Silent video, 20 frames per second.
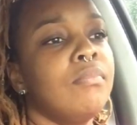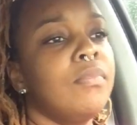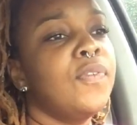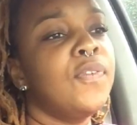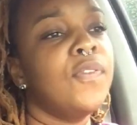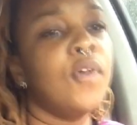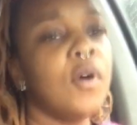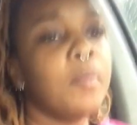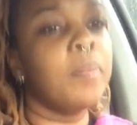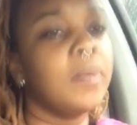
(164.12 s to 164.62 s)

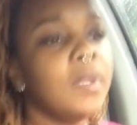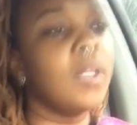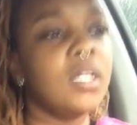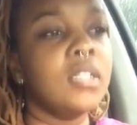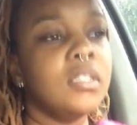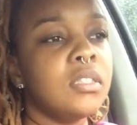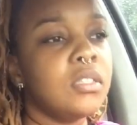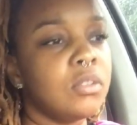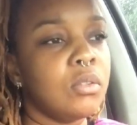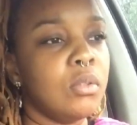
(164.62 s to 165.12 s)
4
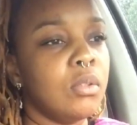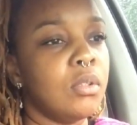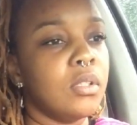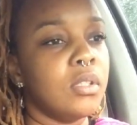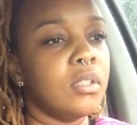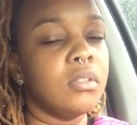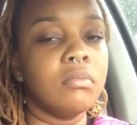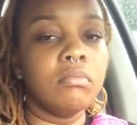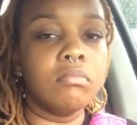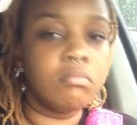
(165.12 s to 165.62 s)
plus
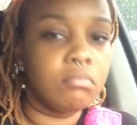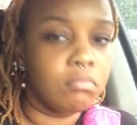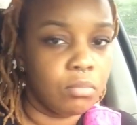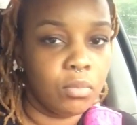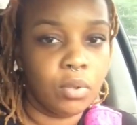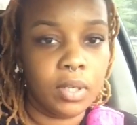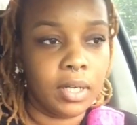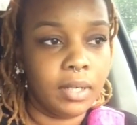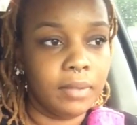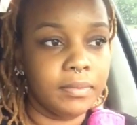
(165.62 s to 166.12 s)
or
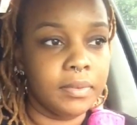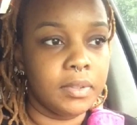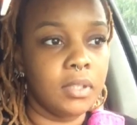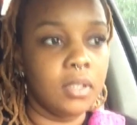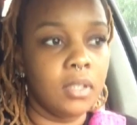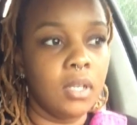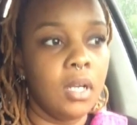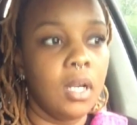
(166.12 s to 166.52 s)
whatever.